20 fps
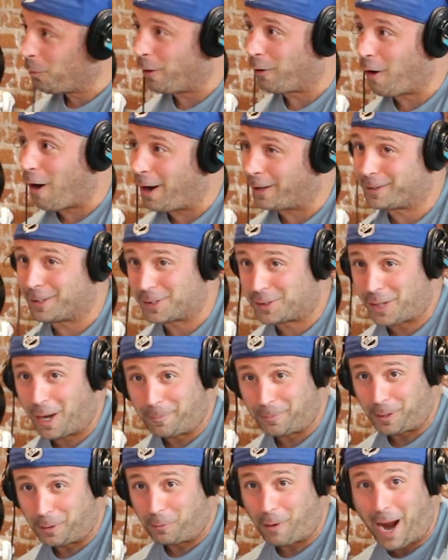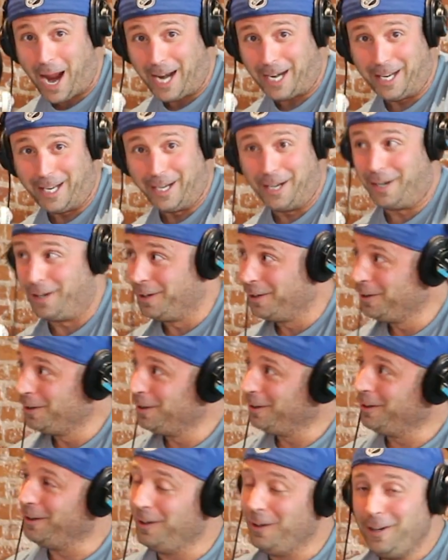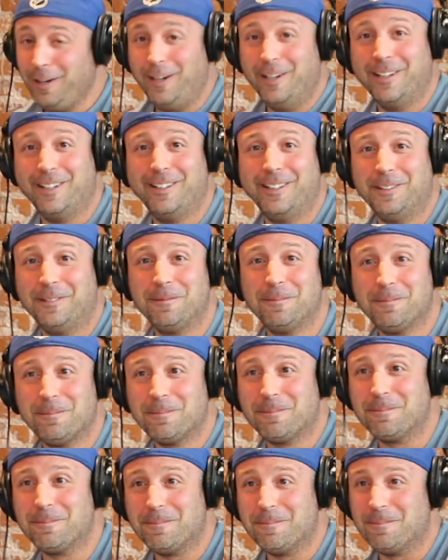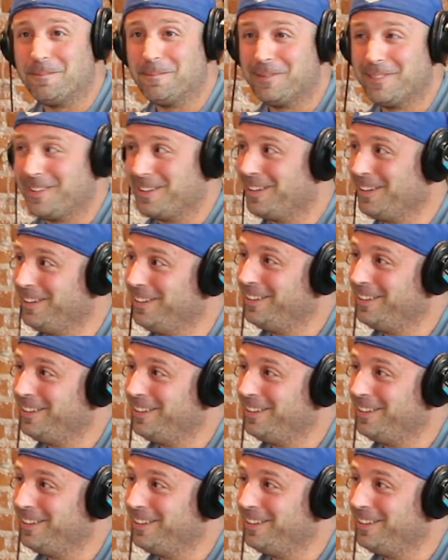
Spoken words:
the founder of it. I'm into it.